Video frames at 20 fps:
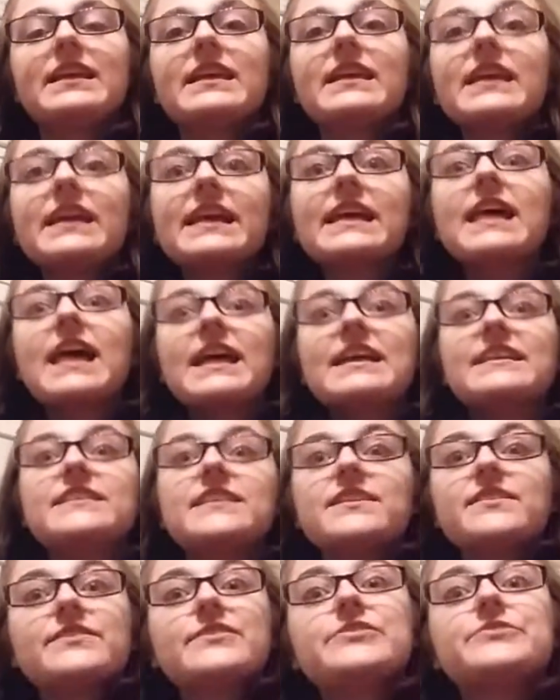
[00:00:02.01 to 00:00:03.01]
Hey guys,
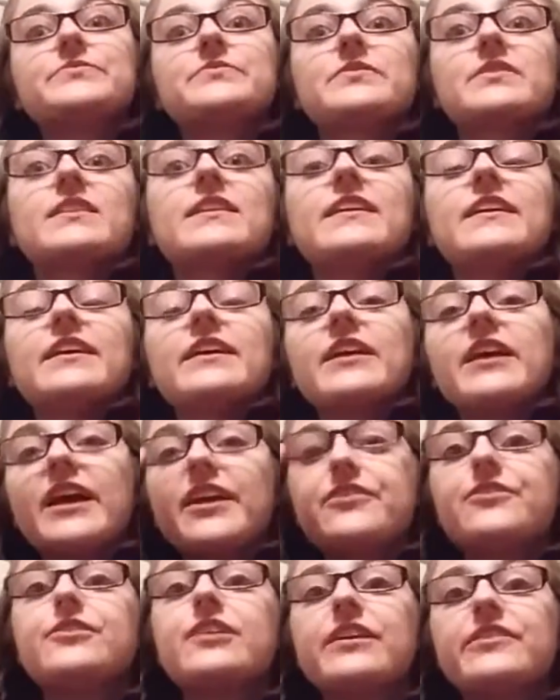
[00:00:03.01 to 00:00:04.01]
so
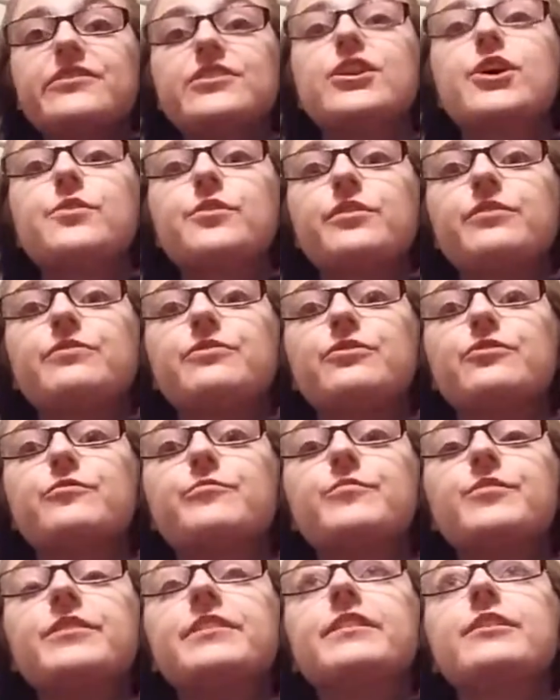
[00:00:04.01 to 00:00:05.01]
as you guys know, if you've
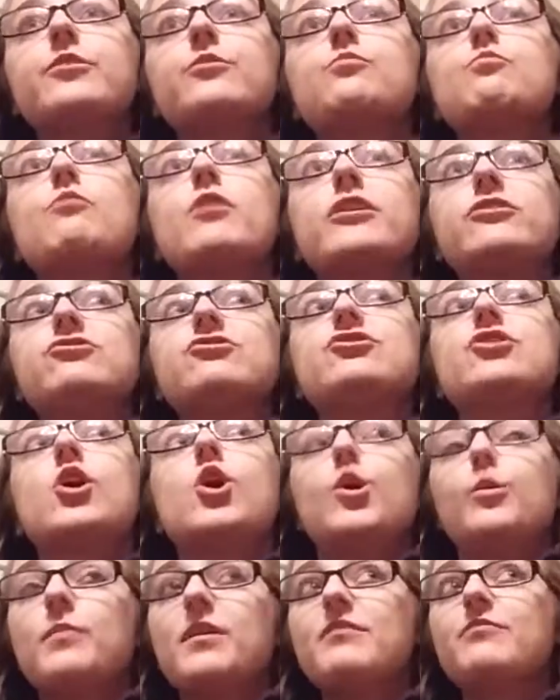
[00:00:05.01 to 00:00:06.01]
watched
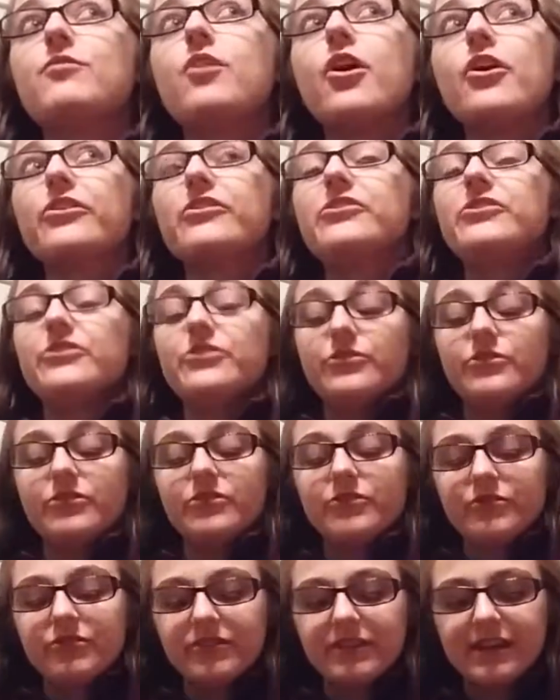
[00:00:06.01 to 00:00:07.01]
all my vlogs
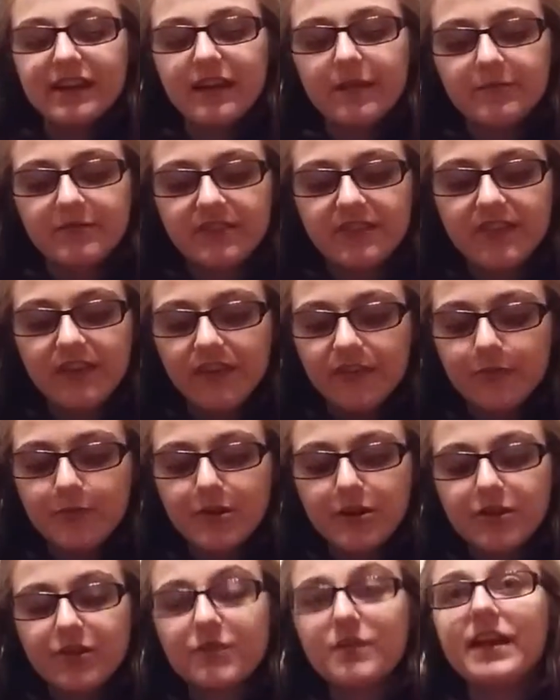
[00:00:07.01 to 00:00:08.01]
leading up to this
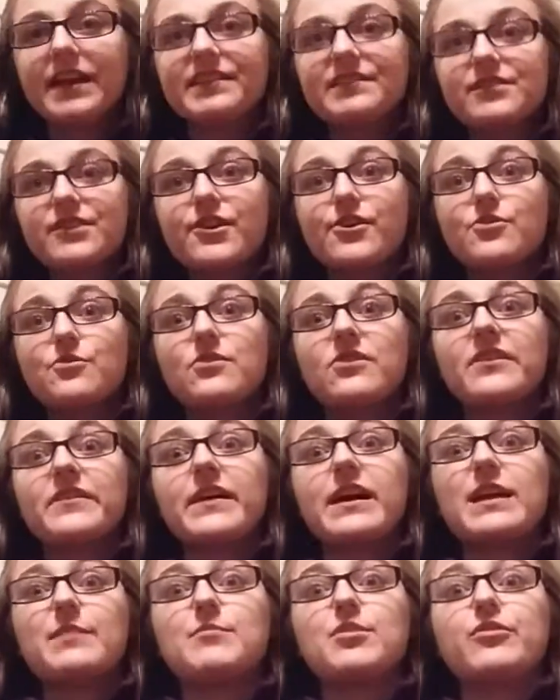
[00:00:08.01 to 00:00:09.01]
one, you guys know that
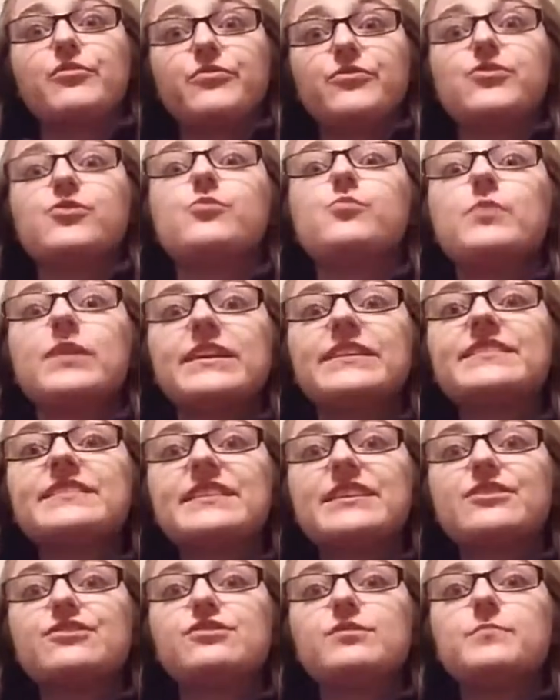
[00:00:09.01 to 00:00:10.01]
I'm a few weeks
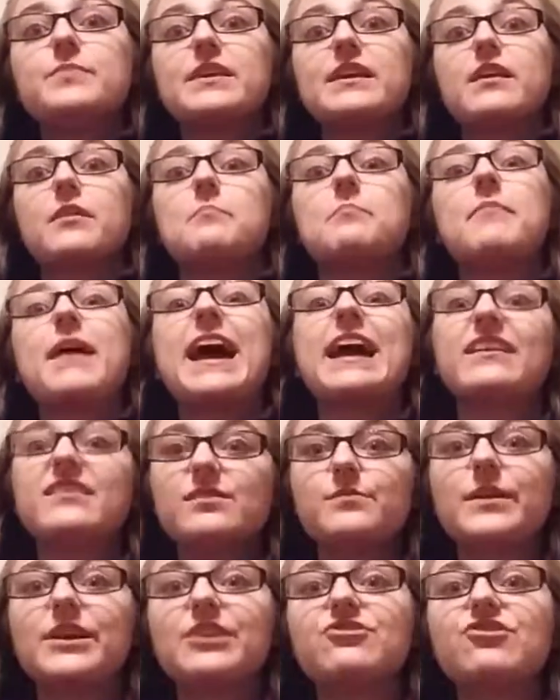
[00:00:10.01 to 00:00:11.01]
into being back to
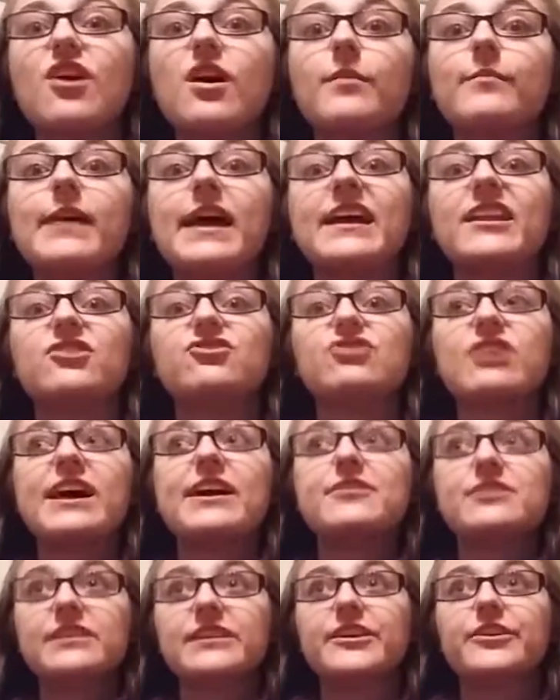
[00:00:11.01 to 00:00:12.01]
my job at a
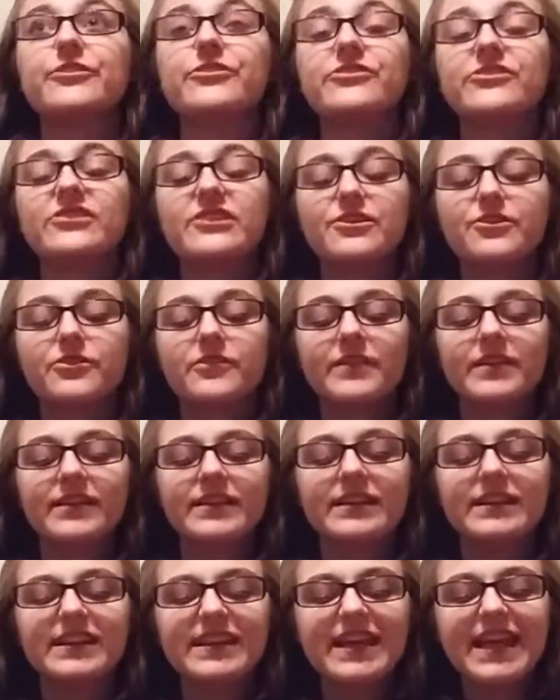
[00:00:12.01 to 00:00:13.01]
child care center
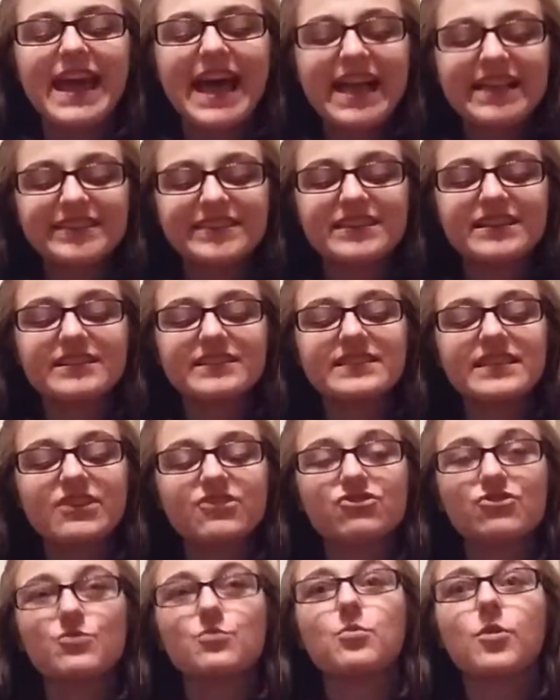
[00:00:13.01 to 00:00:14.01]
as an
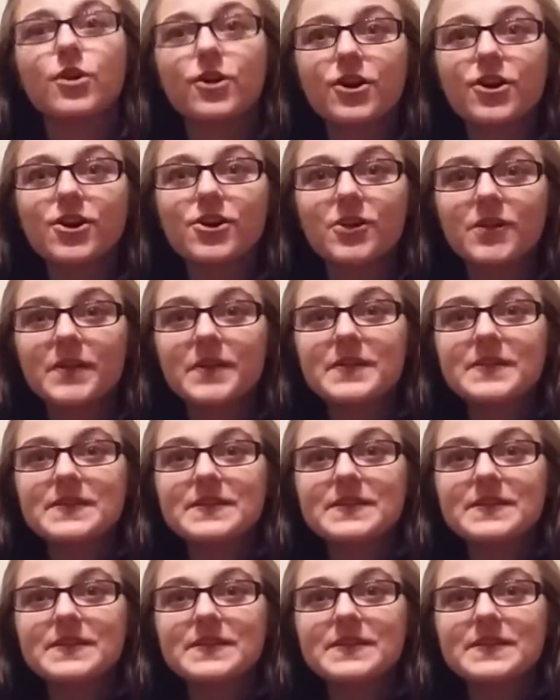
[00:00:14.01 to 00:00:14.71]
essential worker.